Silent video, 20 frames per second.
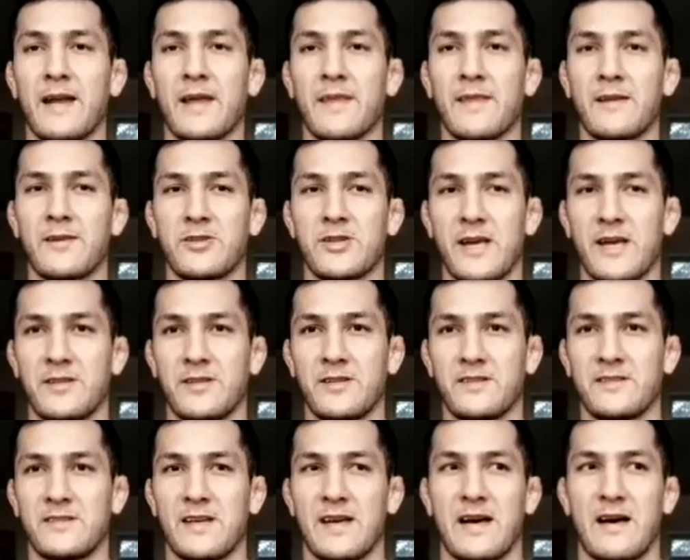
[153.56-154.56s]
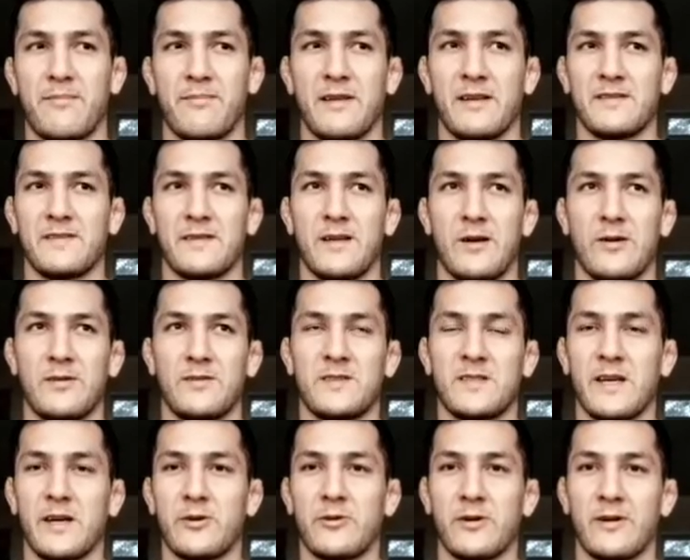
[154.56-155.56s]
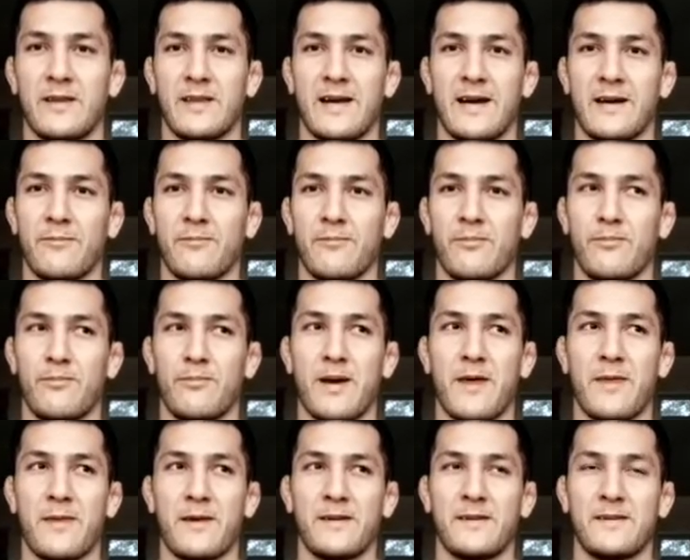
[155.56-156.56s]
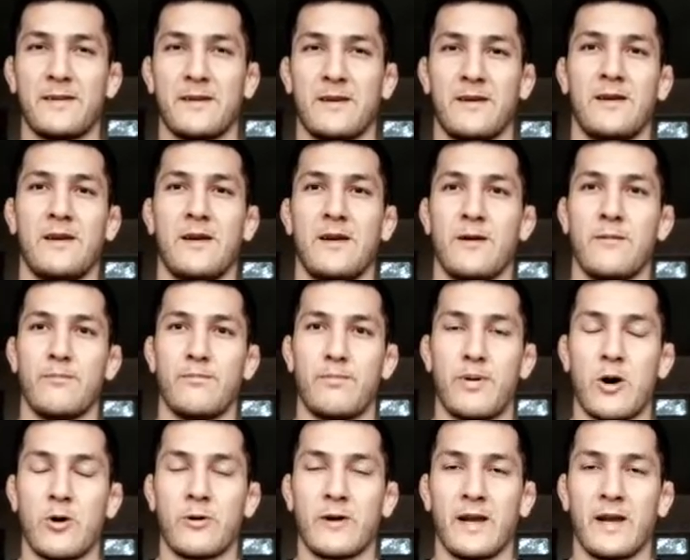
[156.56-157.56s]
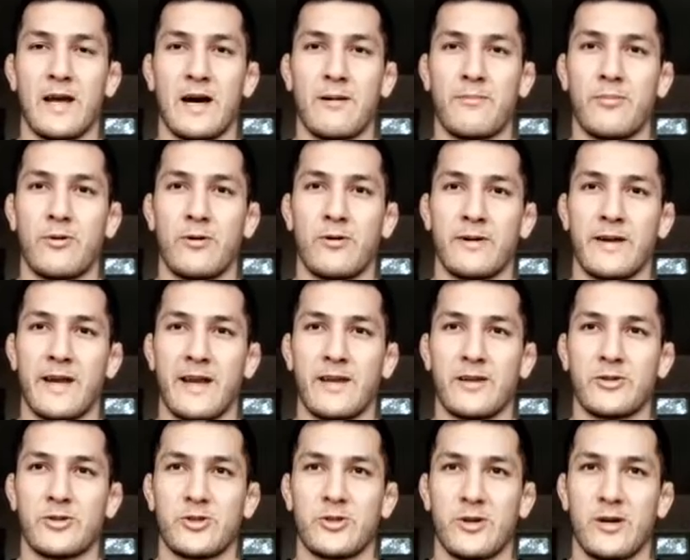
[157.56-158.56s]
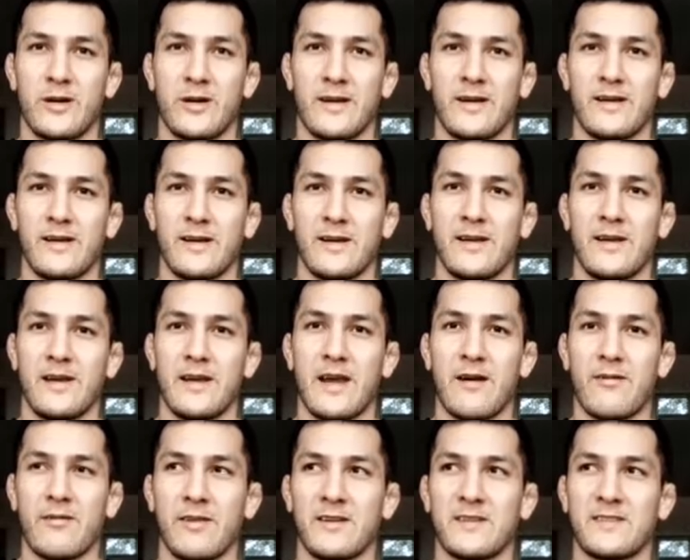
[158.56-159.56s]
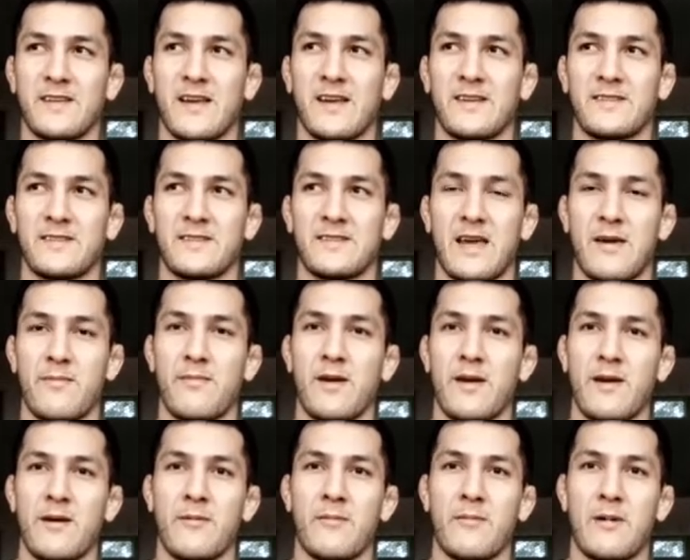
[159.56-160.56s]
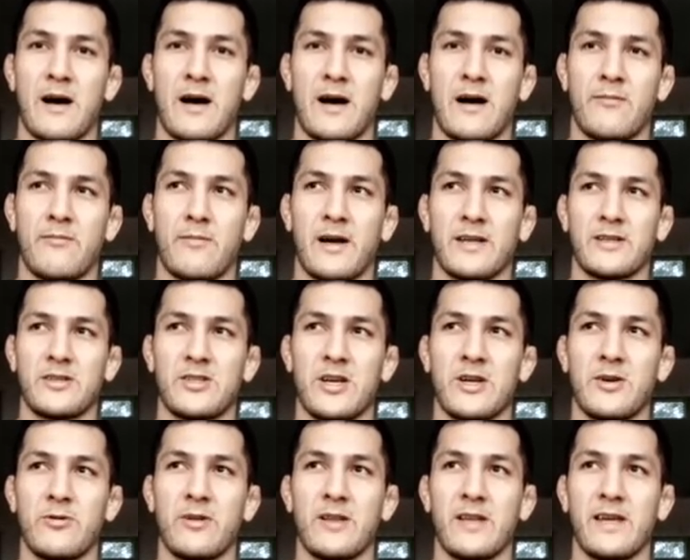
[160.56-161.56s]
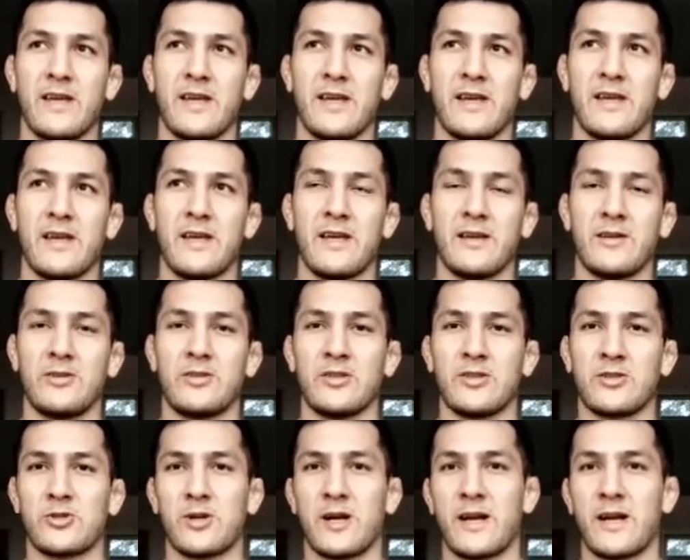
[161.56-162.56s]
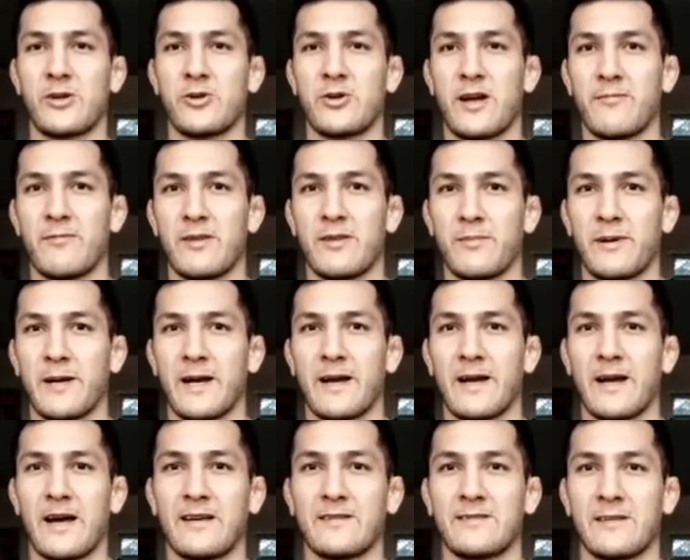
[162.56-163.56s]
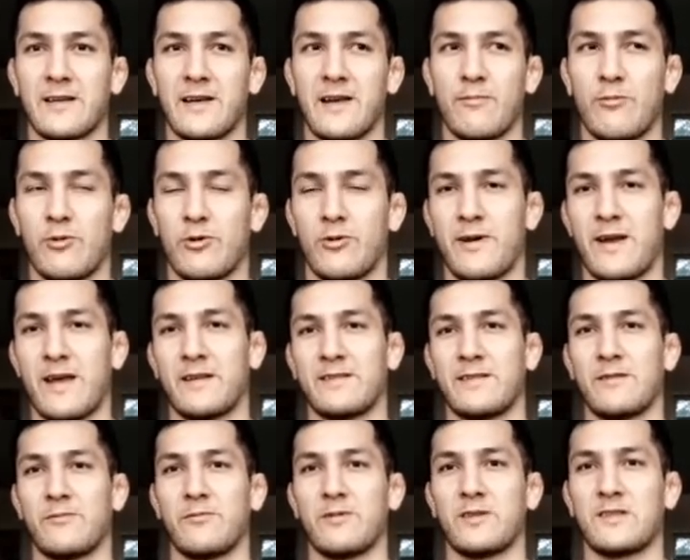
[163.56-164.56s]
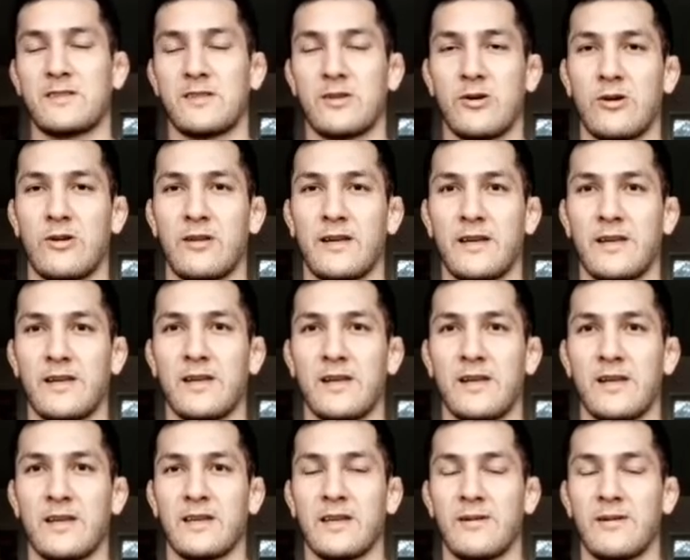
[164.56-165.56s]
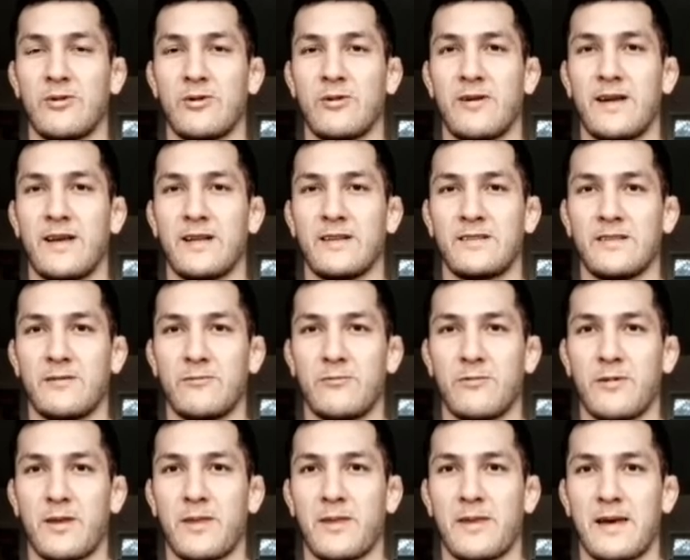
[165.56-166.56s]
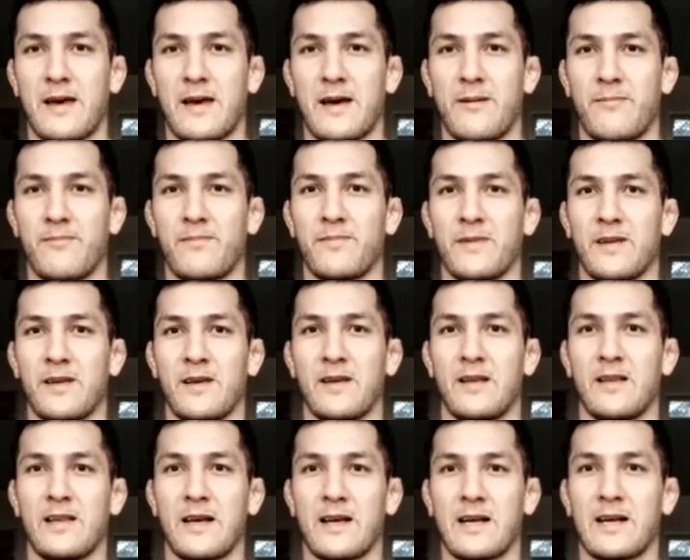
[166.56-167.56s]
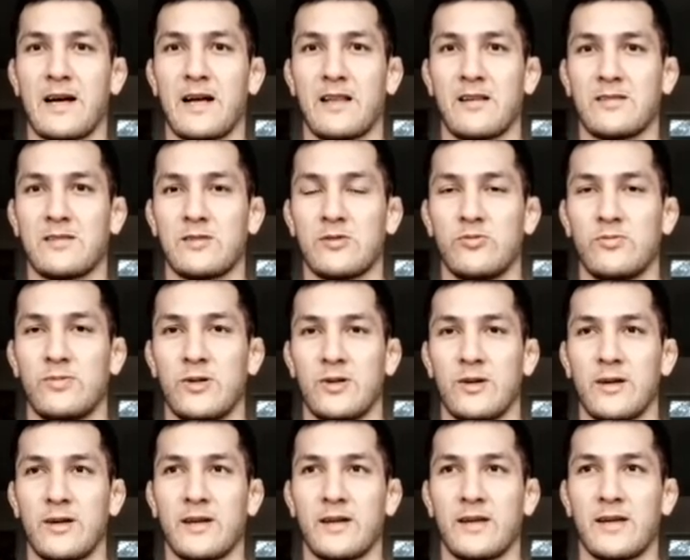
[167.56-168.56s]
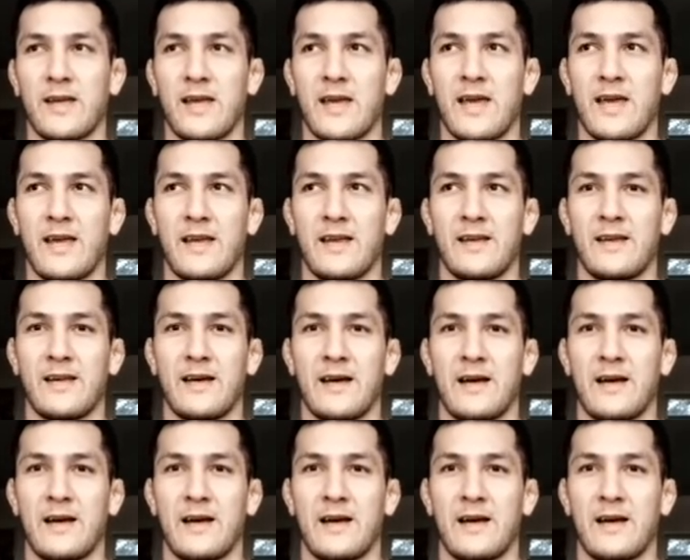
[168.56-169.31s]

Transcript: nothing changes. There's no secret like method to bulking up or getting stronger. Everything stays the same. I generally just try to train with the bigger guys, so get more rounds in with Sterling, get more rounds in with like Carlos Ulberg, and